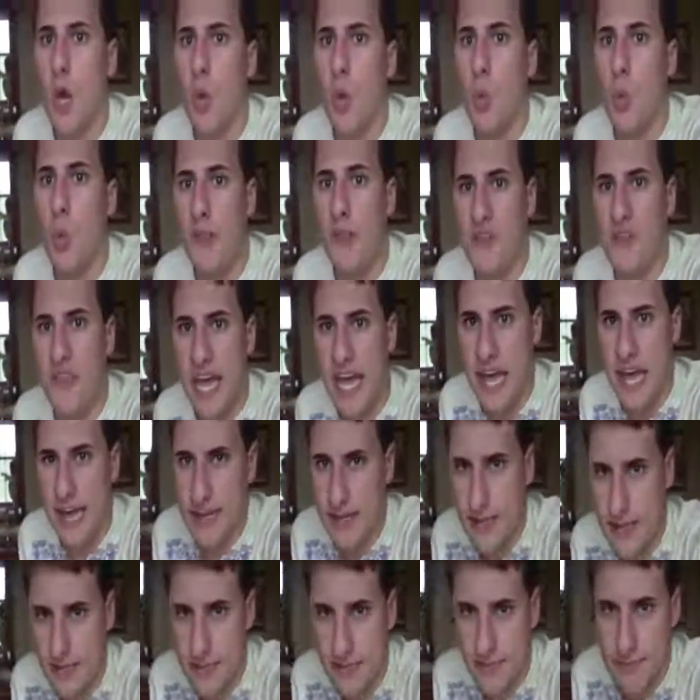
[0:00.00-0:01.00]
What the
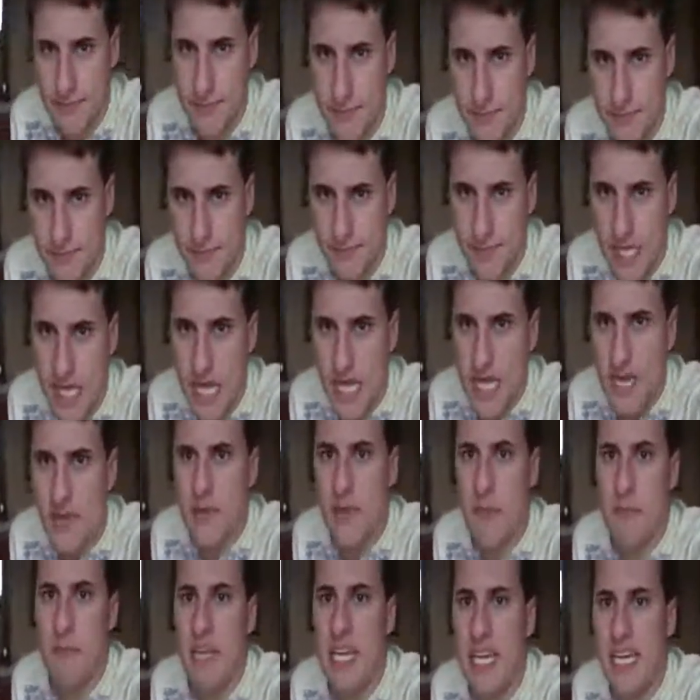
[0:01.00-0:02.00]
heck?
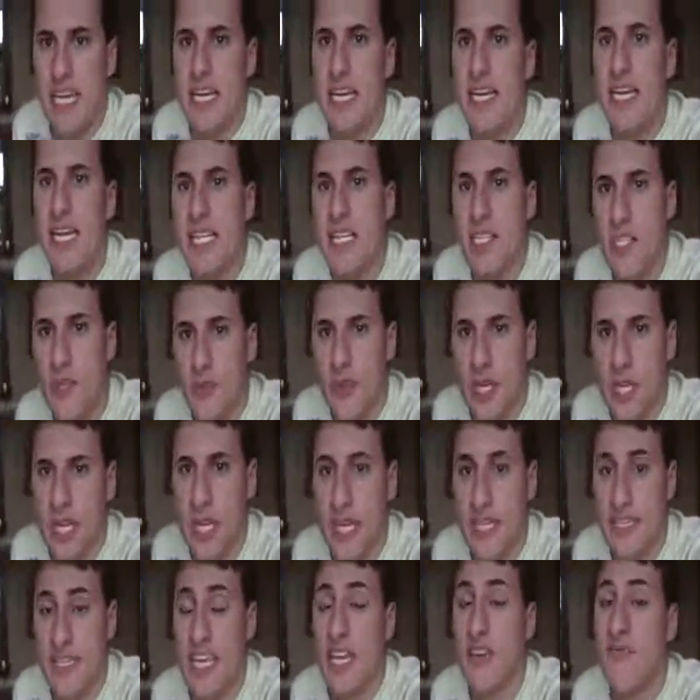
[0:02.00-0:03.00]
The media needs to
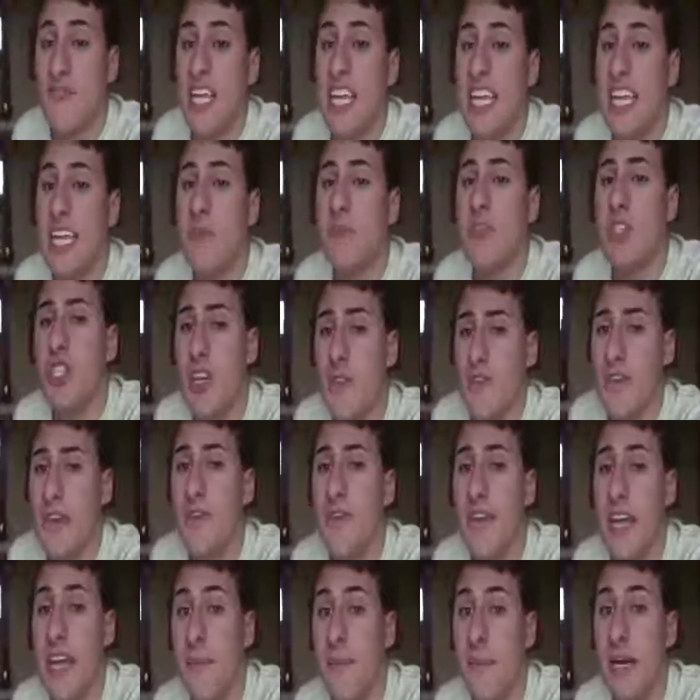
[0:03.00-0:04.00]
realize that if they keep shoving
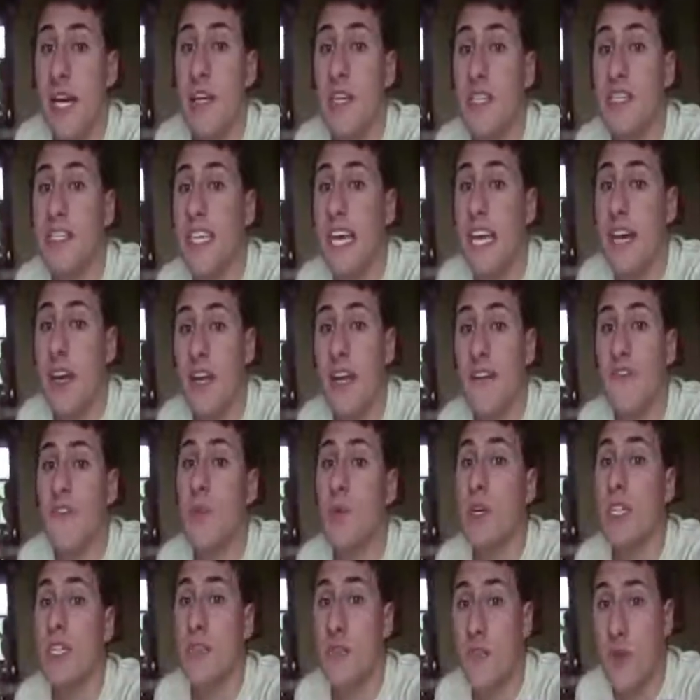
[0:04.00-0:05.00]
vampires down
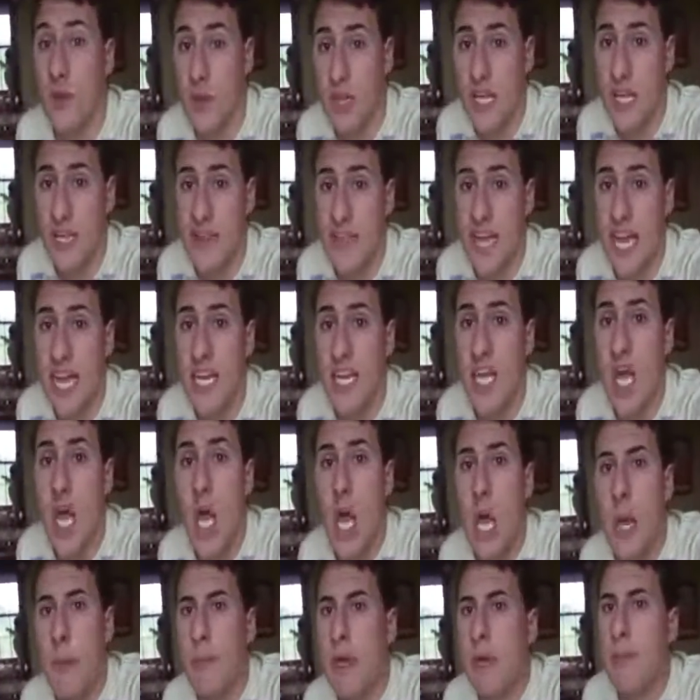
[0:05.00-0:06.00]
everyone's throat like that,
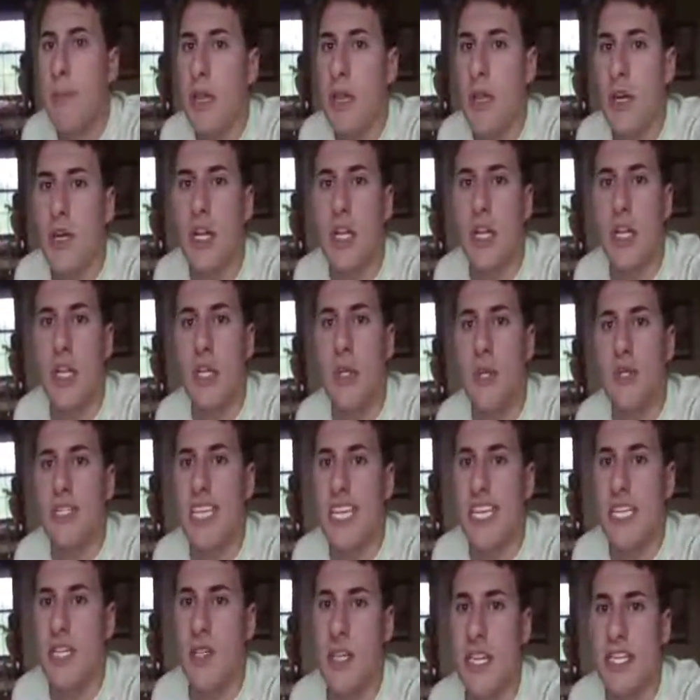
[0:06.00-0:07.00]
people are going to lose
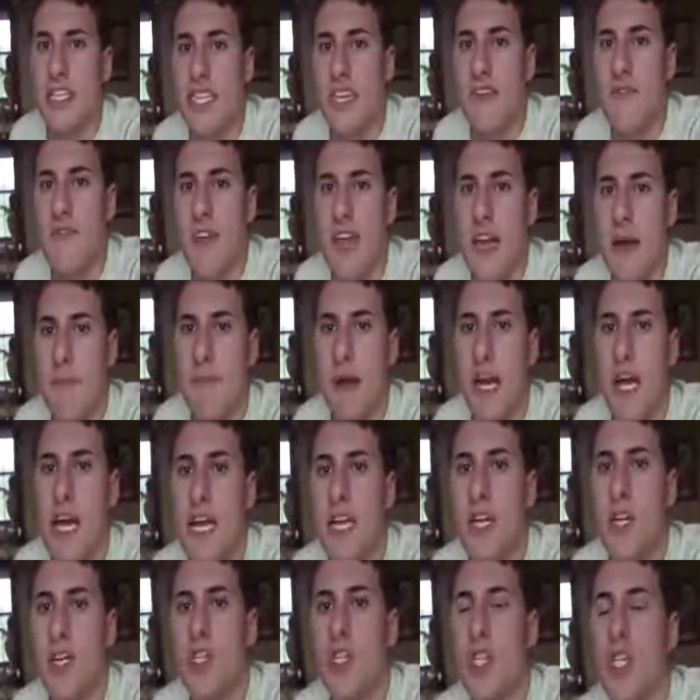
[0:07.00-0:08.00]
interest in
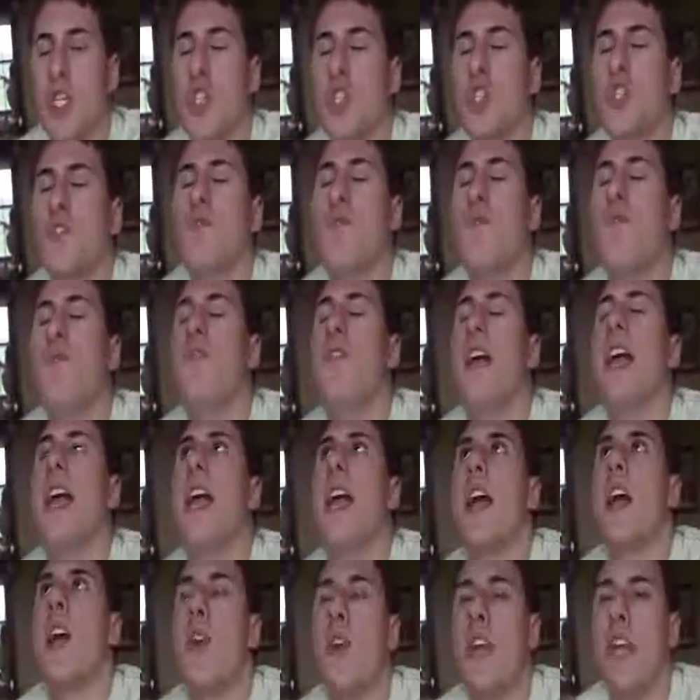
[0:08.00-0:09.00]
vampires
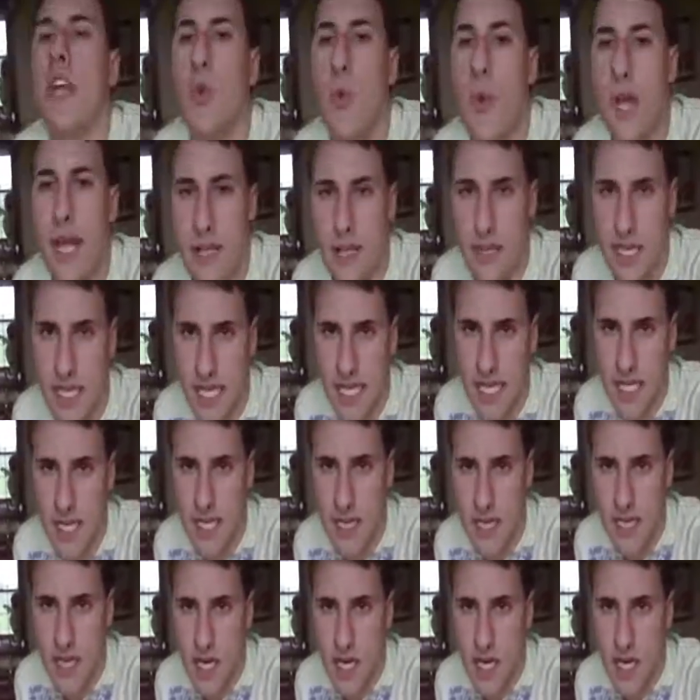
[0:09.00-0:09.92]
very quickly.